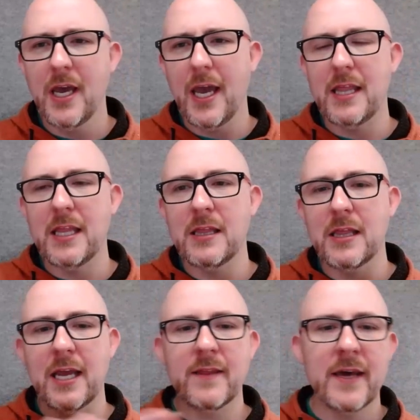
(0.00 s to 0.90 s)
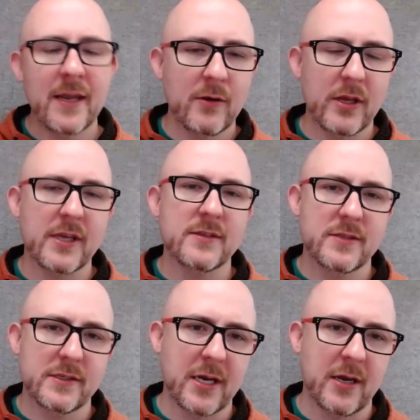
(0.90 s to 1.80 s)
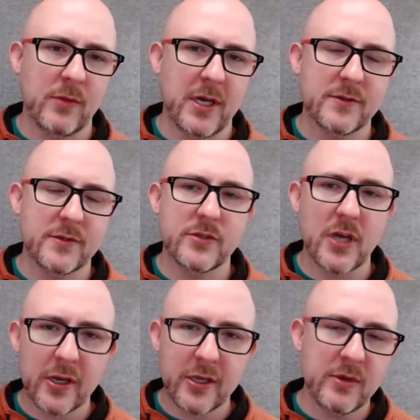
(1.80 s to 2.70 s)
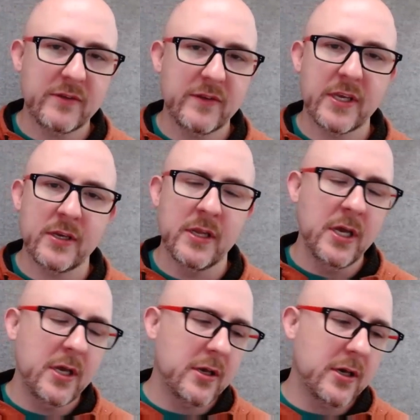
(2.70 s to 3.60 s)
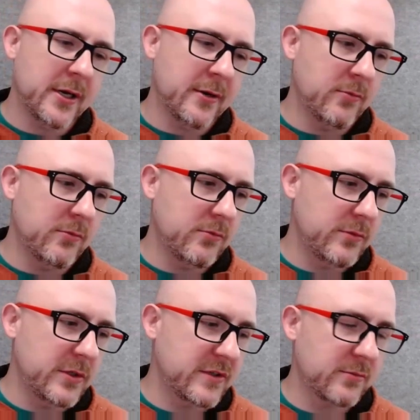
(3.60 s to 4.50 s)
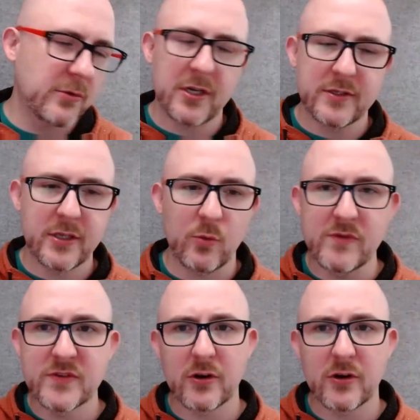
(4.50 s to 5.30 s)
And then lay that out against a timeline. So documenting it. This is some content we've